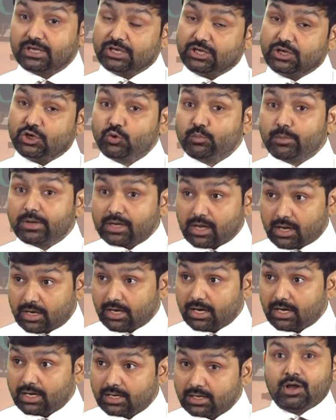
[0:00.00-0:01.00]
Humans
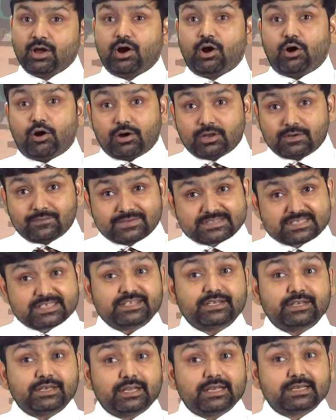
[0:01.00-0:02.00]
are always
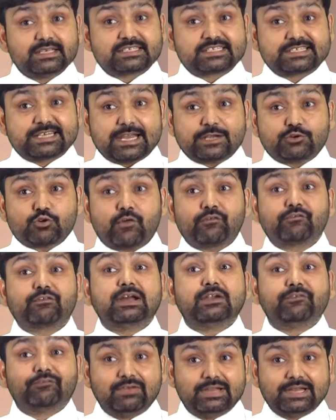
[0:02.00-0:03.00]
in state of
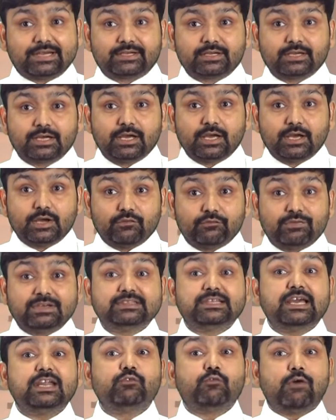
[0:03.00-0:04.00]
conflict
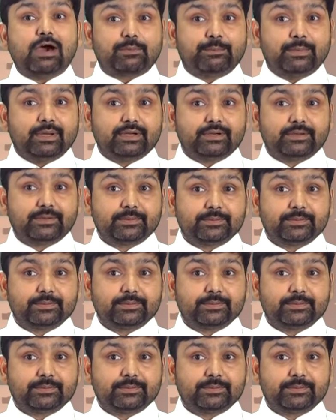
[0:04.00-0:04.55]
with the environment.